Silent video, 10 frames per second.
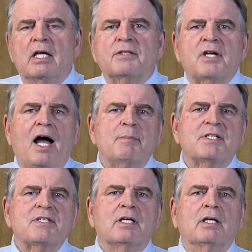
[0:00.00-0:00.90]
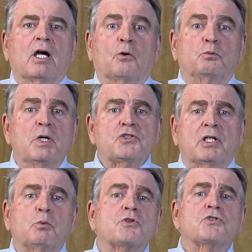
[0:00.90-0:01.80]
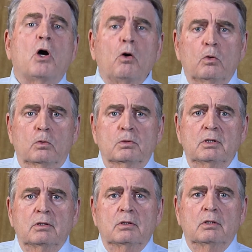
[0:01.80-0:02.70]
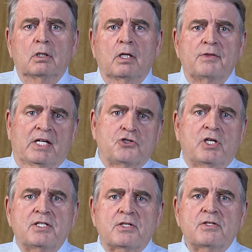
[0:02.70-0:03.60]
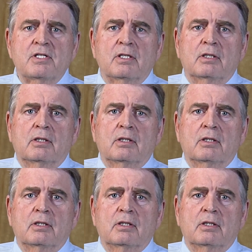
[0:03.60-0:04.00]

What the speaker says: Thomas originally was told that Jesus